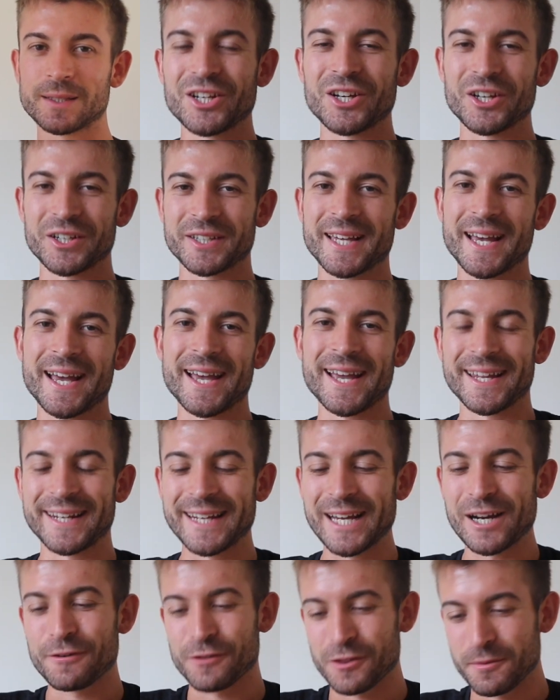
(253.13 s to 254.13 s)
Okay, and
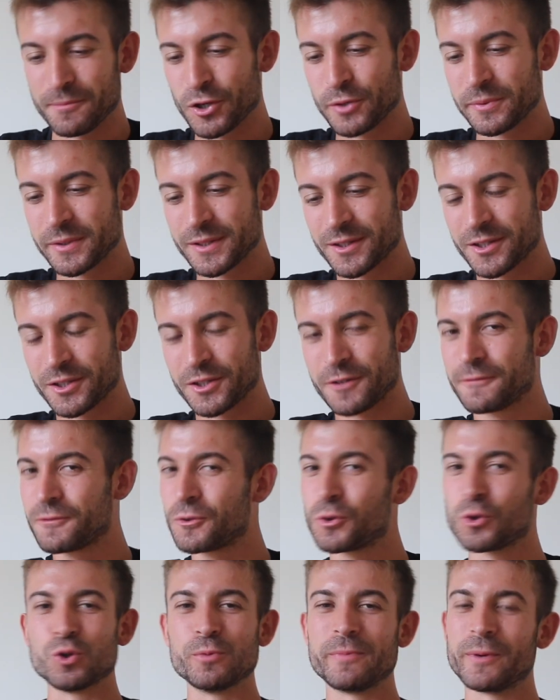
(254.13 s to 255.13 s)
now for the moment that you've
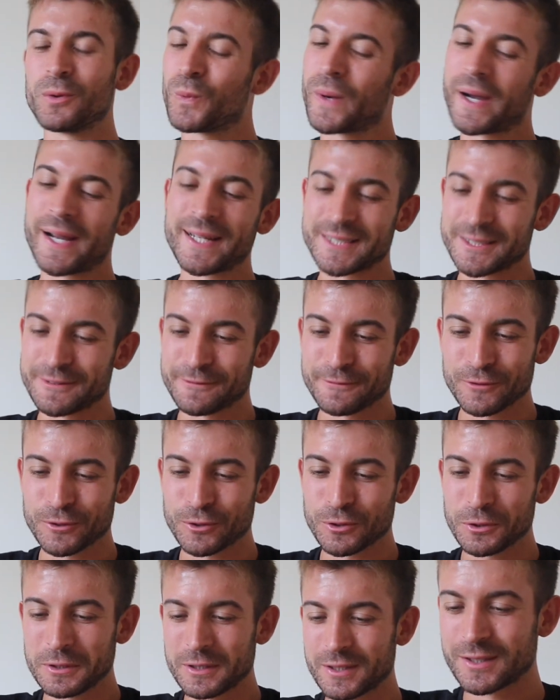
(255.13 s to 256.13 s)
all been waiting
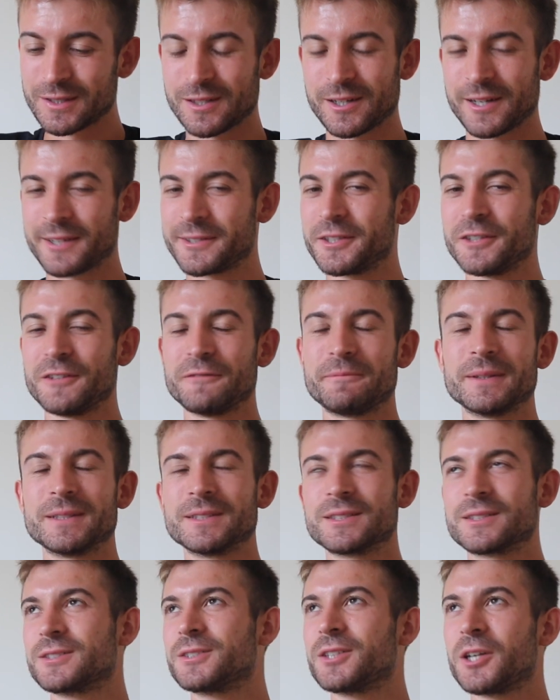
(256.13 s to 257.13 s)
for, I know you've been
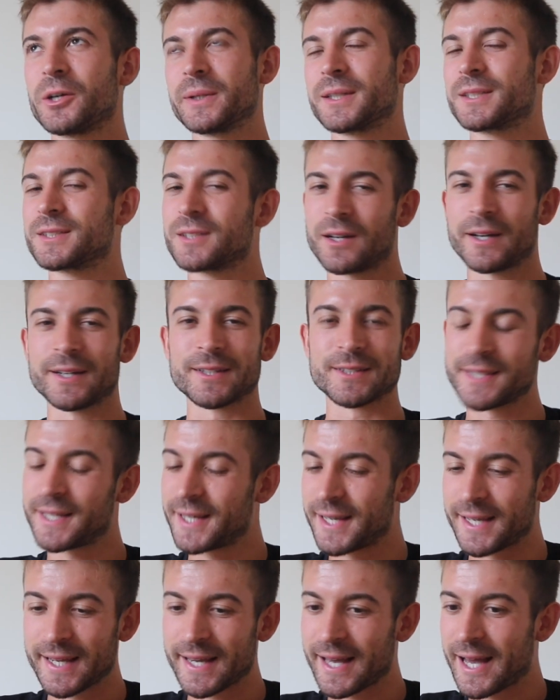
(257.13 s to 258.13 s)
so excited to
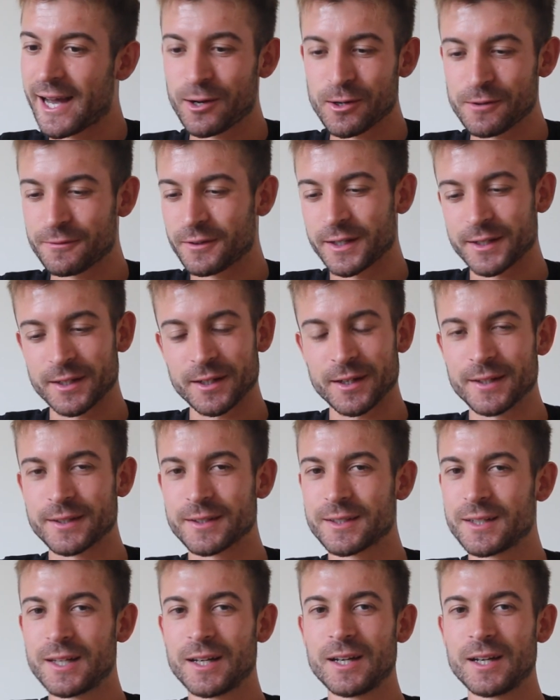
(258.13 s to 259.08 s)
hear, how have I done?